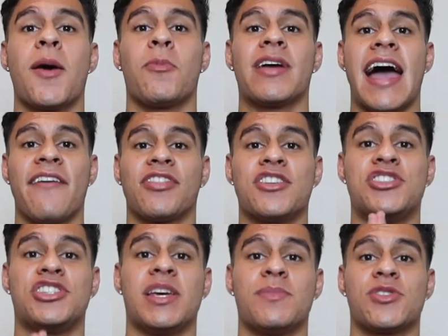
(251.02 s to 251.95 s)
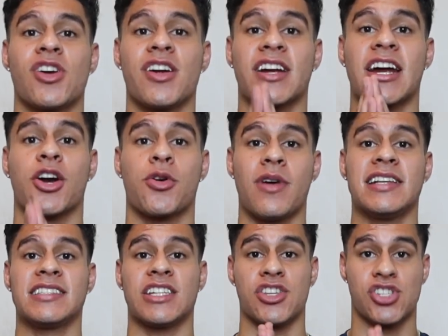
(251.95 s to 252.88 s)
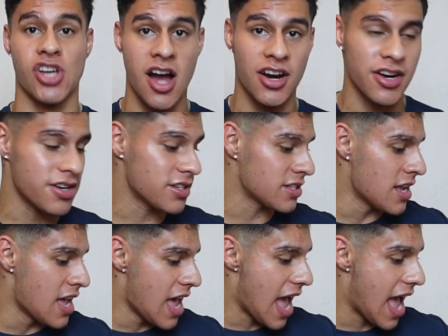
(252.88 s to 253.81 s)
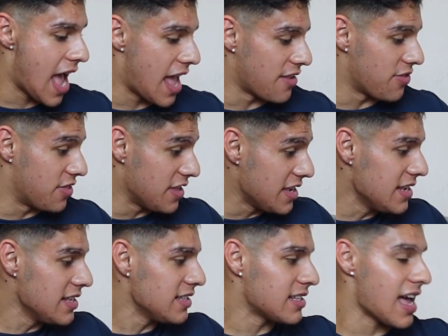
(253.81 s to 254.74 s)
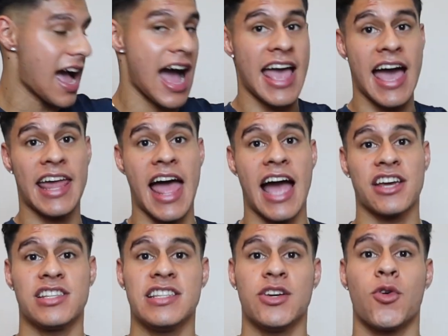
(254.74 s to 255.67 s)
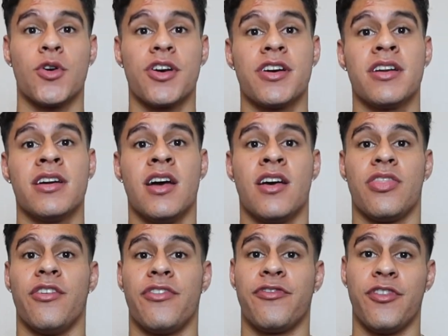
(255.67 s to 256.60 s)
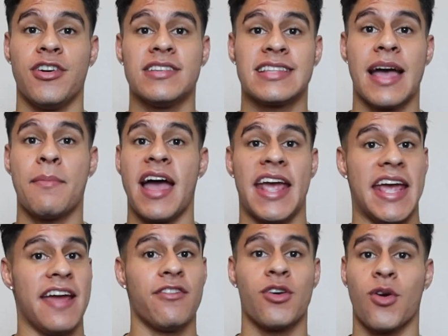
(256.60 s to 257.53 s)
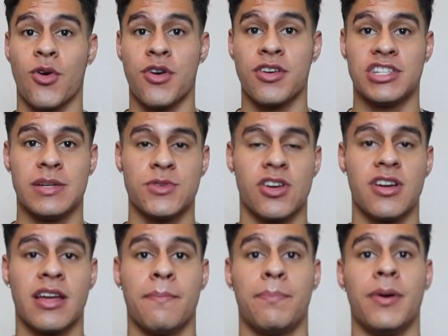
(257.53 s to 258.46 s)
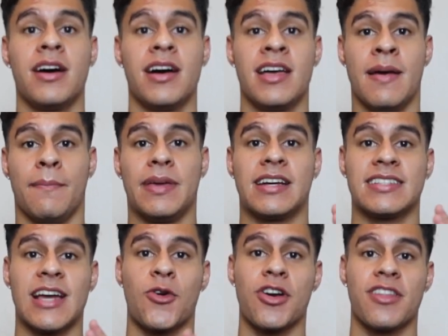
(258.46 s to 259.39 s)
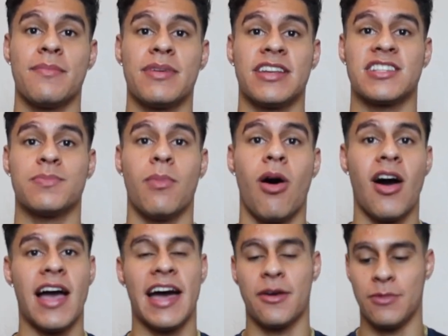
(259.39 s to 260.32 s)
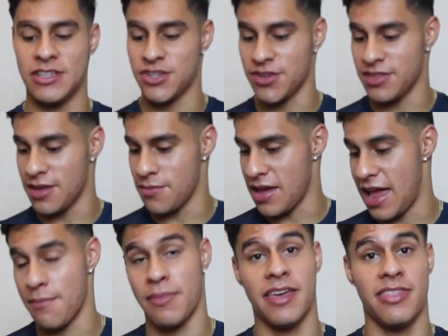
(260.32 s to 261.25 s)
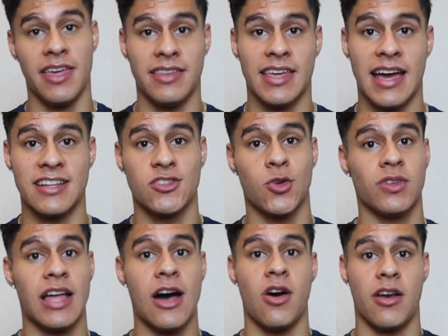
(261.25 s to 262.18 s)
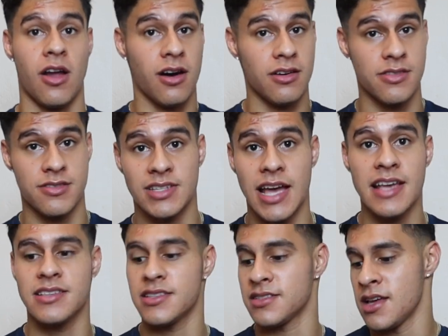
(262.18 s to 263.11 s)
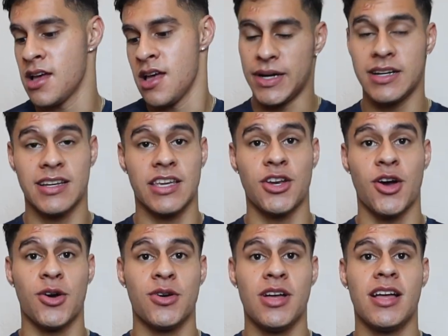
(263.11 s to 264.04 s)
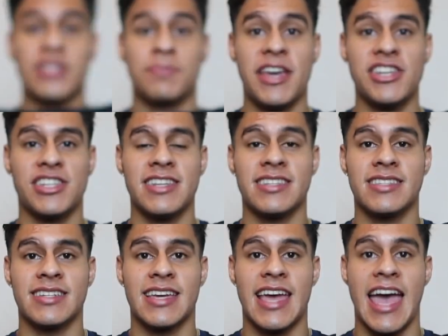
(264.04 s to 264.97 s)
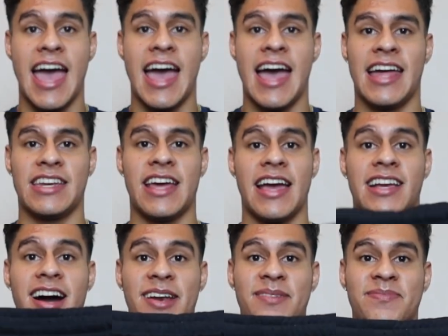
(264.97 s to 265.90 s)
up, we have the Gymshark Crest Joggers. And these, I had actually ordered the first time I ever ordered Gymshark, but because I ordered them in a small, I had to return them, and by then they had sold out on all other sizes. But you know, I was patient and I got